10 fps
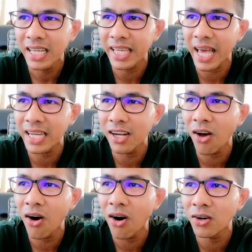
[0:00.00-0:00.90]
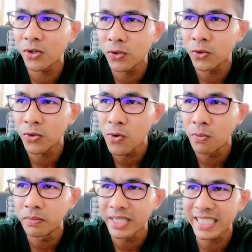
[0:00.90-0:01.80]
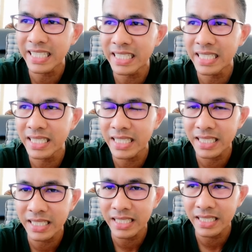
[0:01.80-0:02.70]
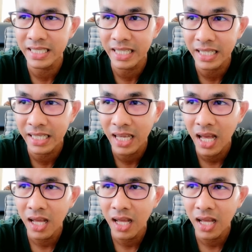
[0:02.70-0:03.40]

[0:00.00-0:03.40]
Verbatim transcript: get along home, Cindy, Cindy,